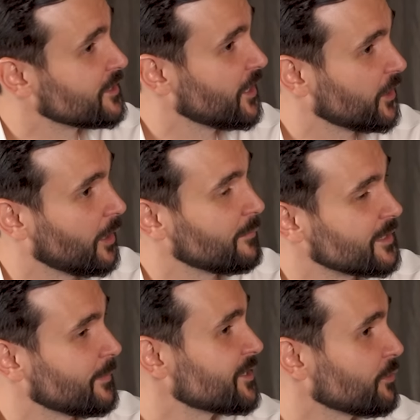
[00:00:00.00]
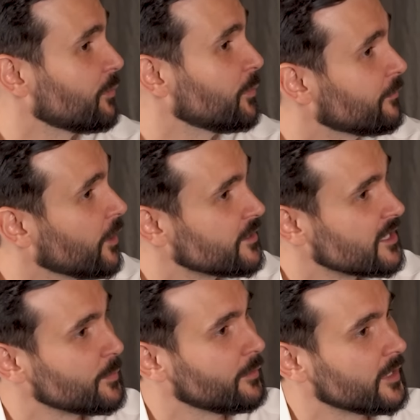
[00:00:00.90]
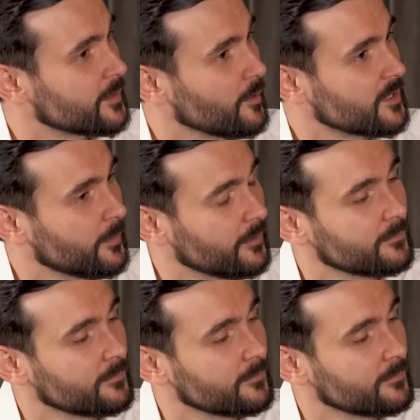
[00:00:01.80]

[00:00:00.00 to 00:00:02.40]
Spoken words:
to turn up to make sure the move goes as smoothly as possible.